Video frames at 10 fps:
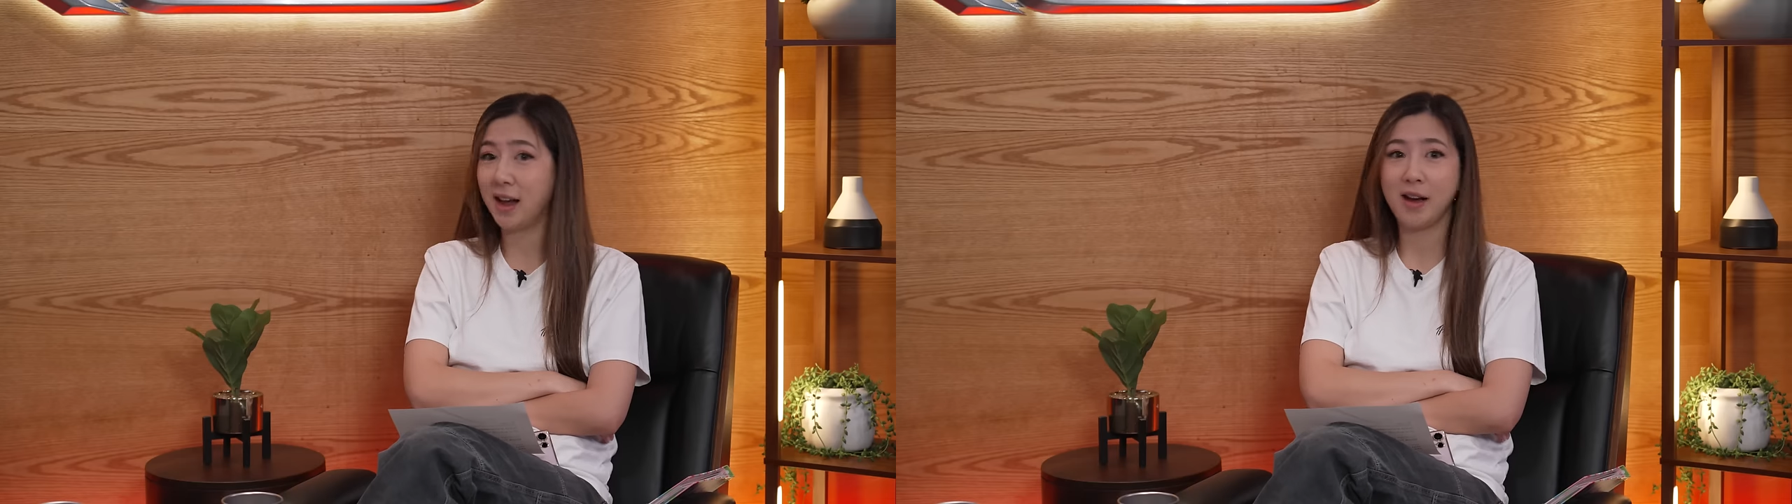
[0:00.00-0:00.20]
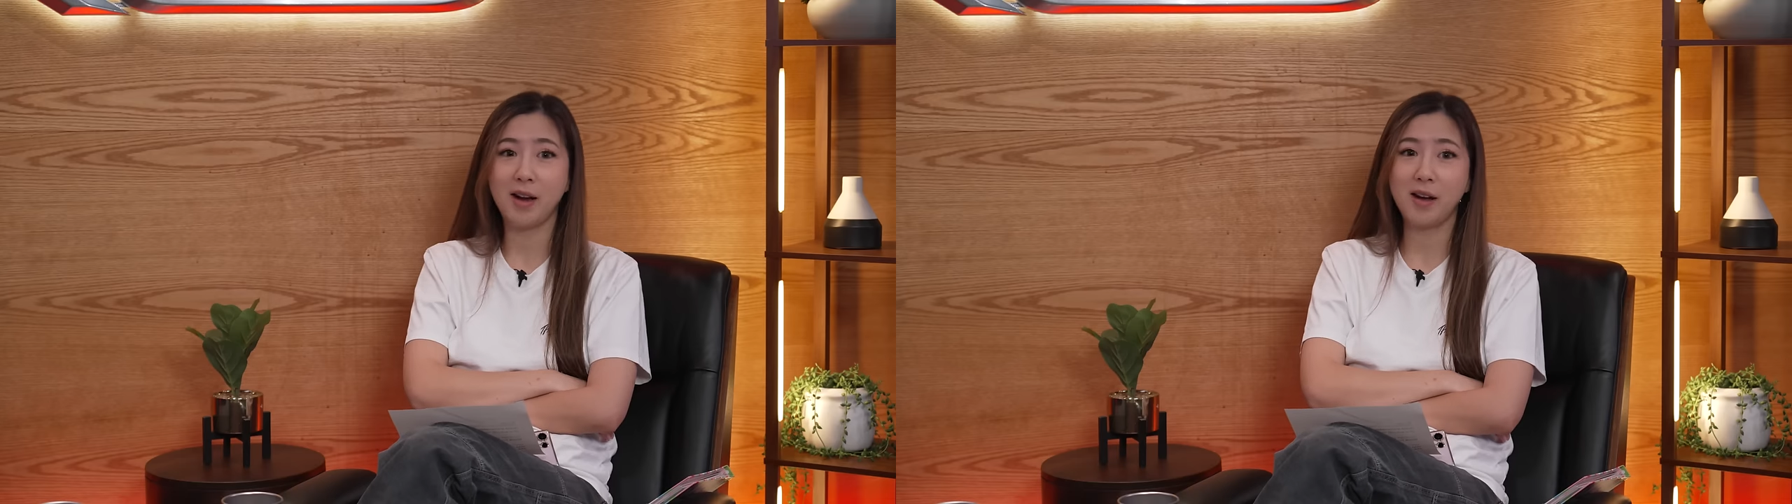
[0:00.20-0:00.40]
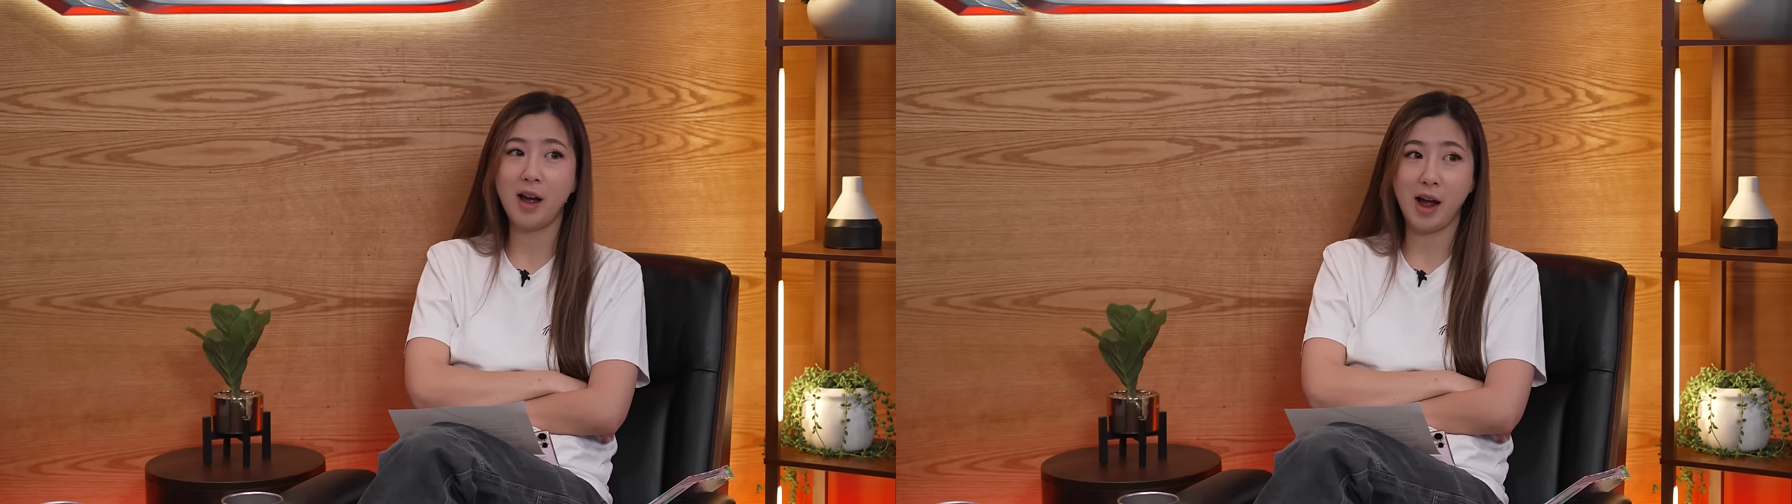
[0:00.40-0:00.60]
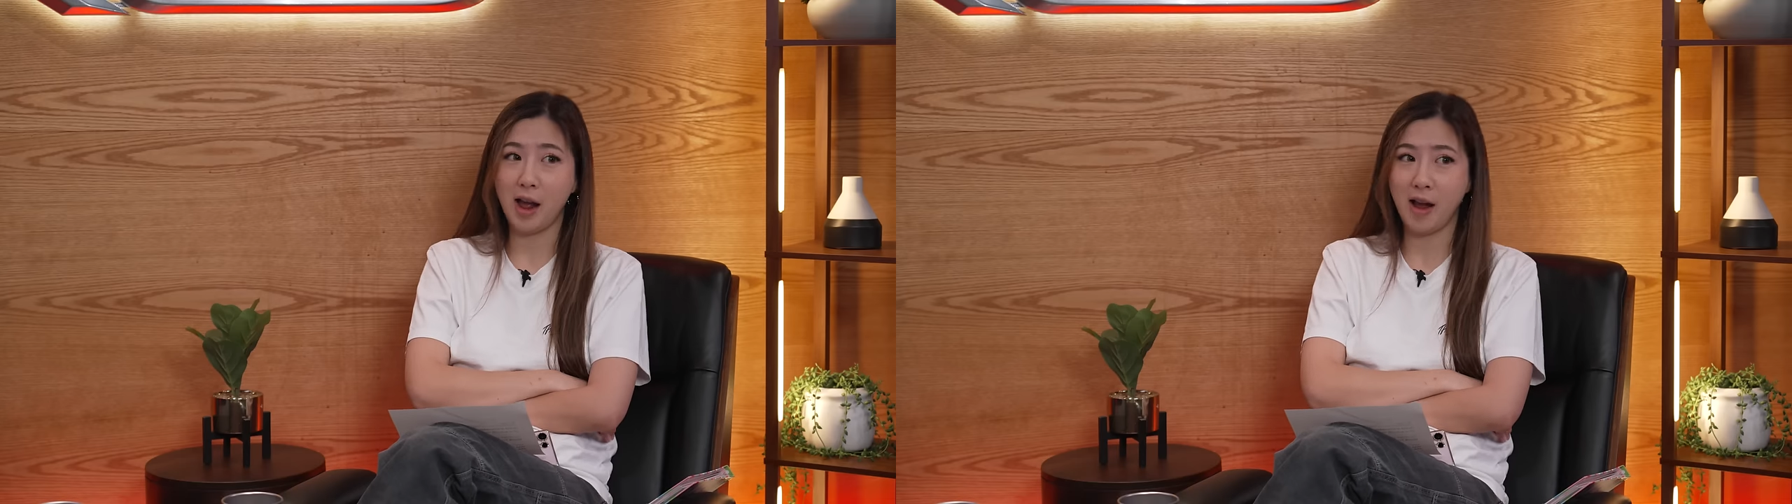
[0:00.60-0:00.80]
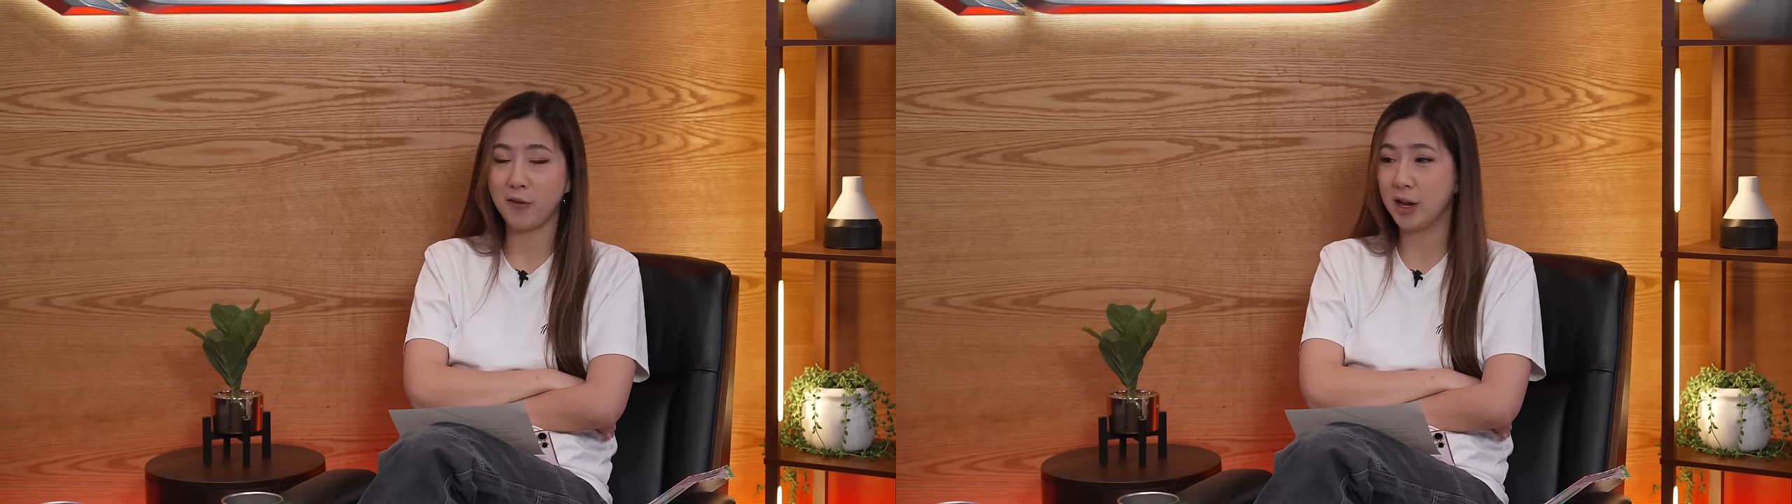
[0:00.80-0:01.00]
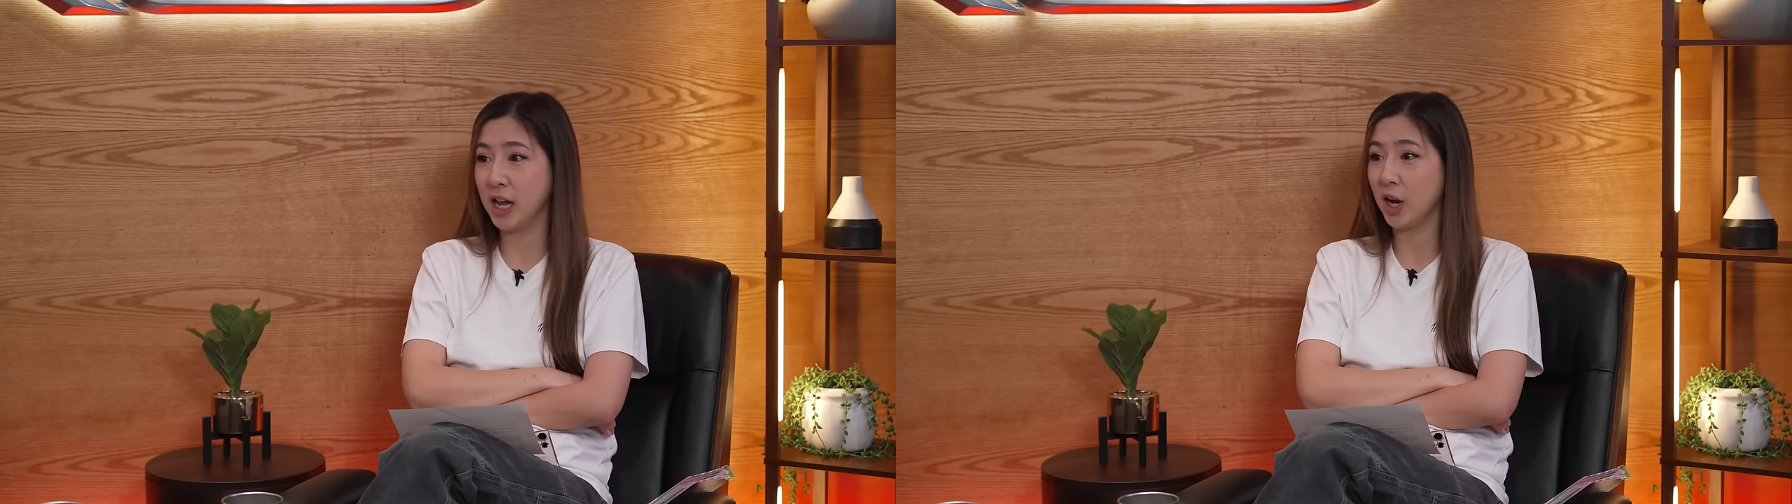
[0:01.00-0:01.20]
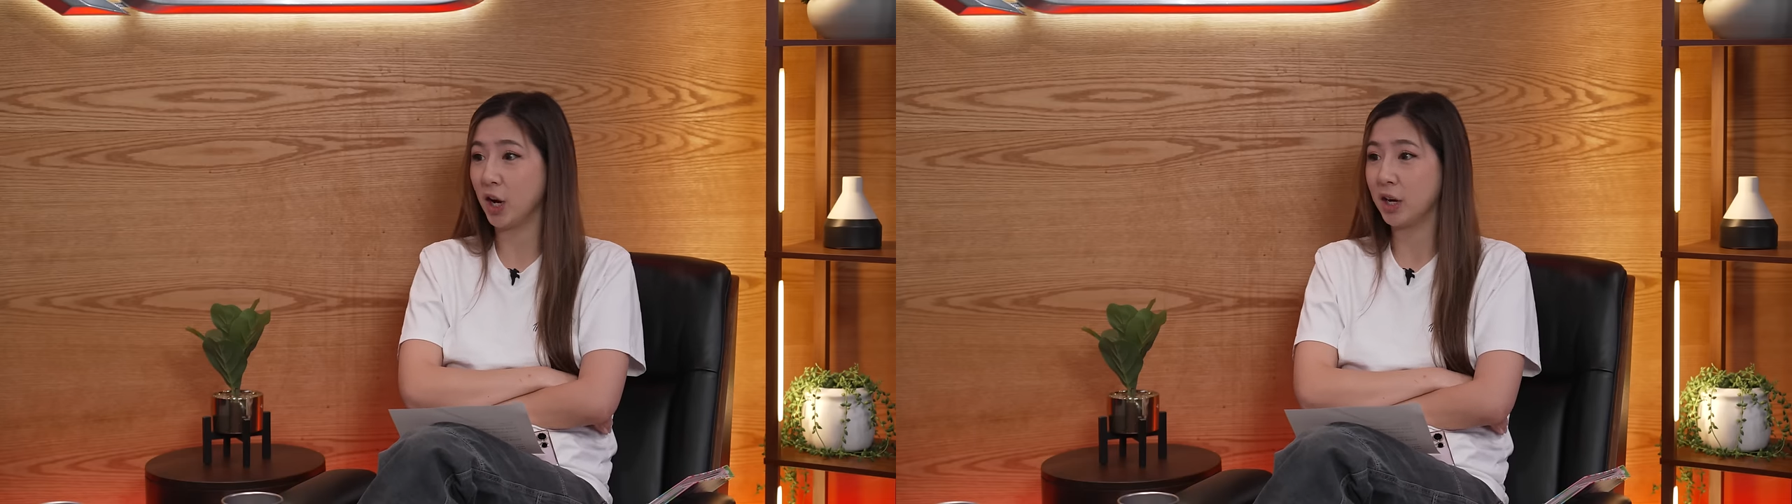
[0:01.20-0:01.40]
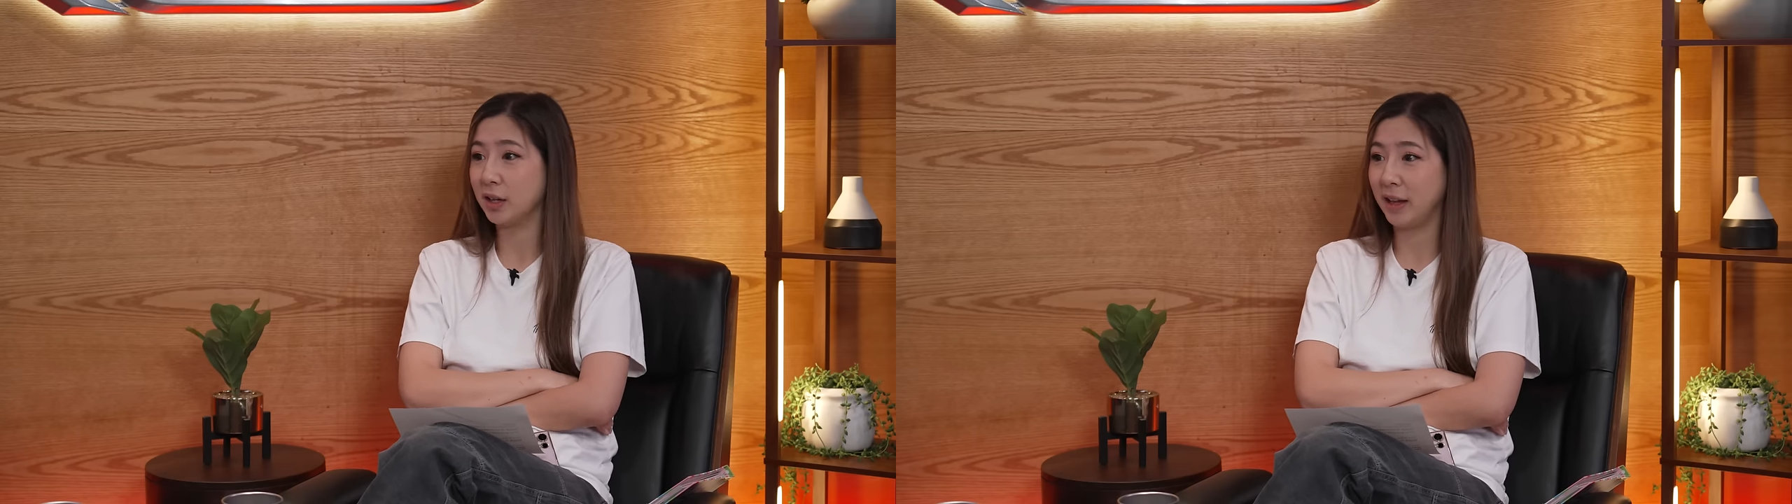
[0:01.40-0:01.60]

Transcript: Uh, every year.